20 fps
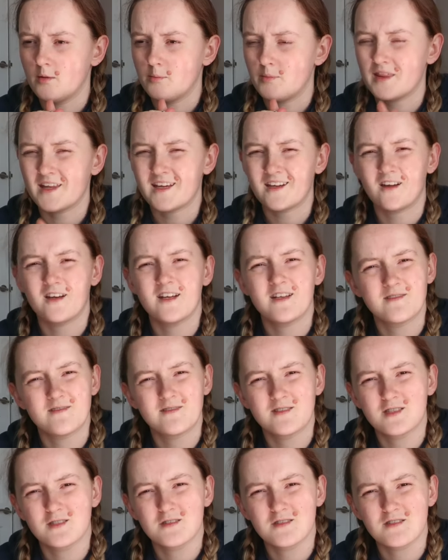But that kind of,
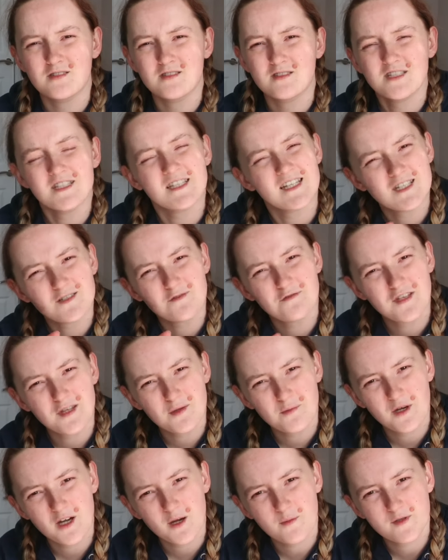does that defeat
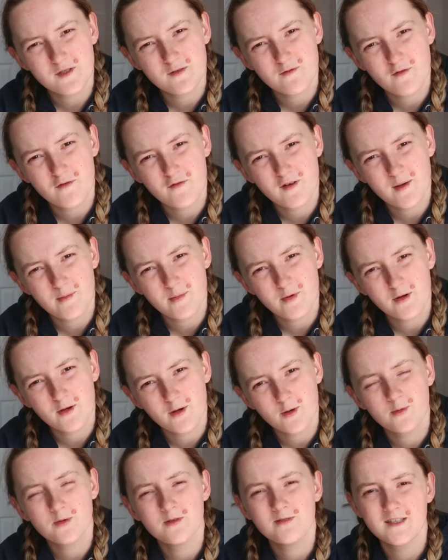the purpose of a flip
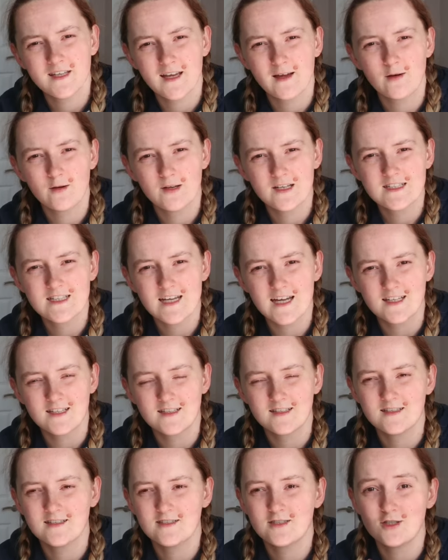book? We'll see how long it
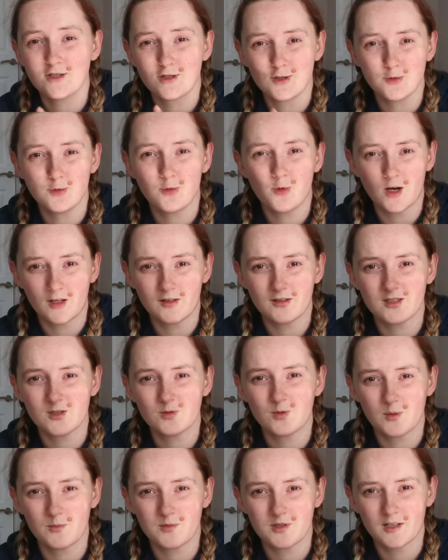takes to do one
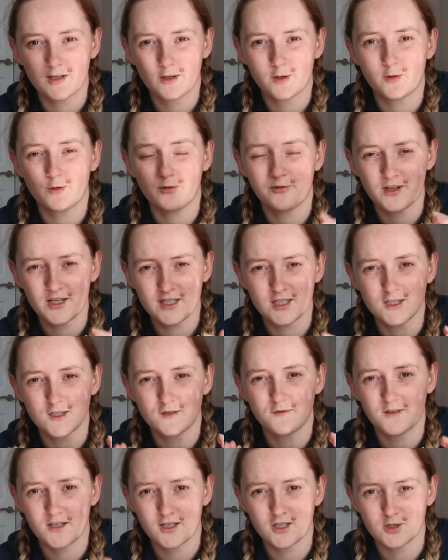swim cycle for
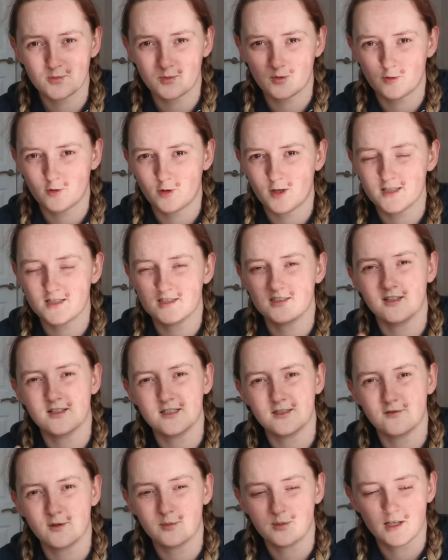each fish before I decide
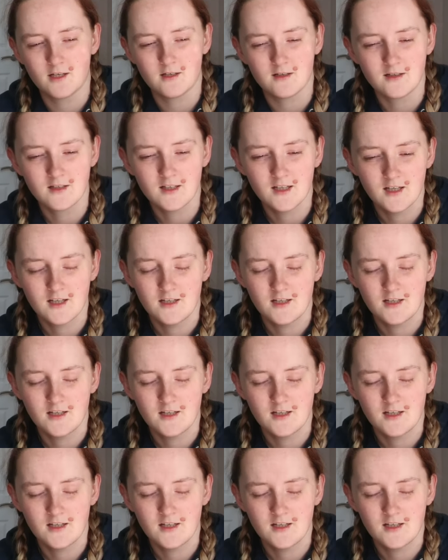if I'm going to